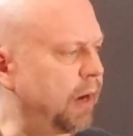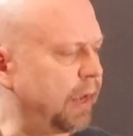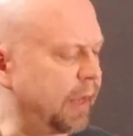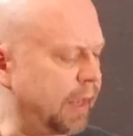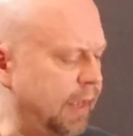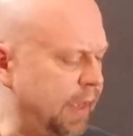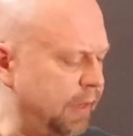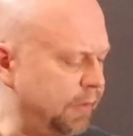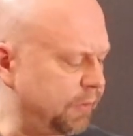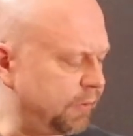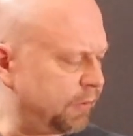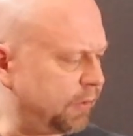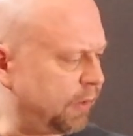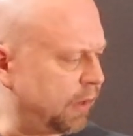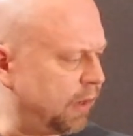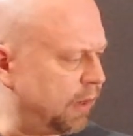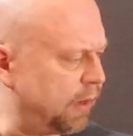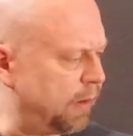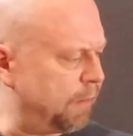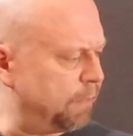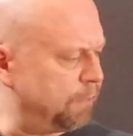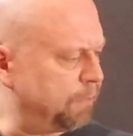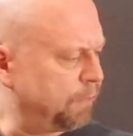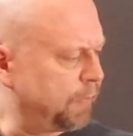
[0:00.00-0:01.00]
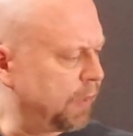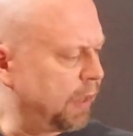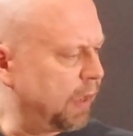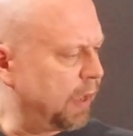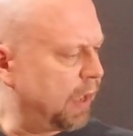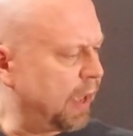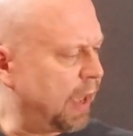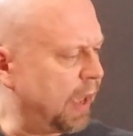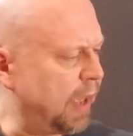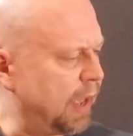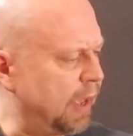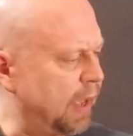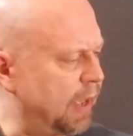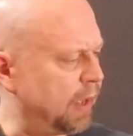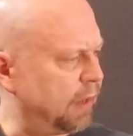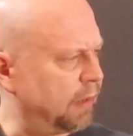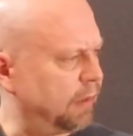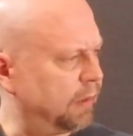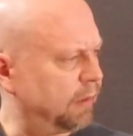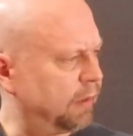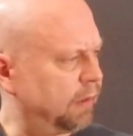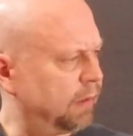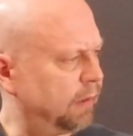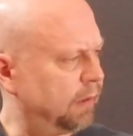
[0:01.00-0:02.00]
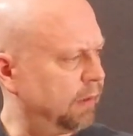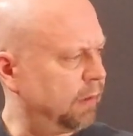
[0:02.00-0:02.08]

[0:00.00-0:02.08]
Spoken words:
I guess, and